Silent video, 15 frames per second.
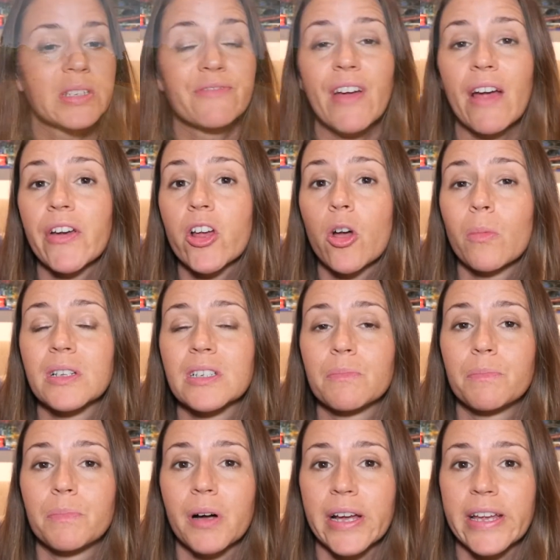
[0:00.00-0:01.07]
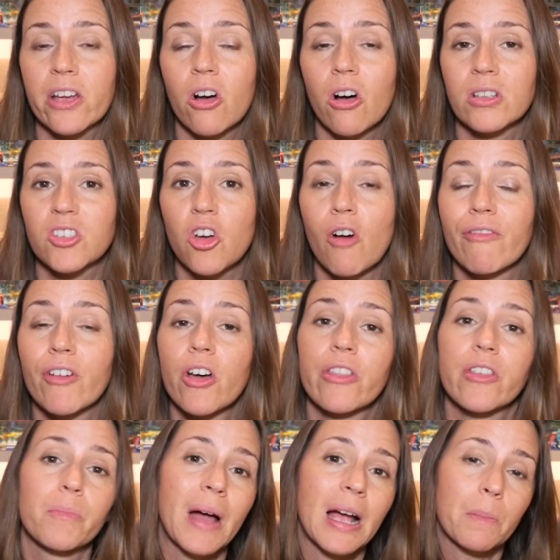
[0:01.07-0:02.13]
very common to buy cars off
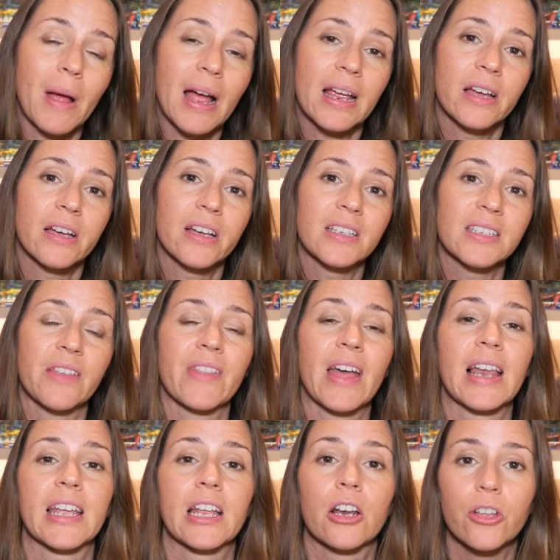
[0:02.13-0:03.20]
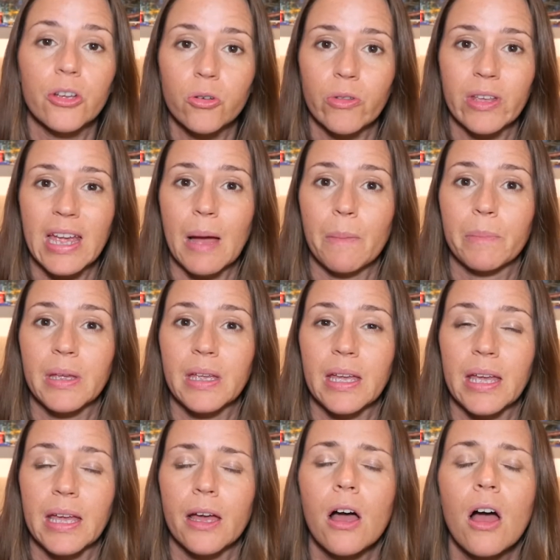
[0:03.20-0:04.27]
other backpackers, and they'll include all the camping
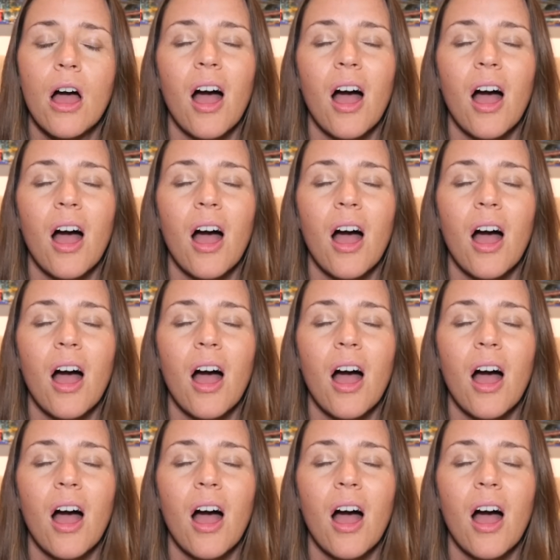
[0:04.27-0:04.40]
gear.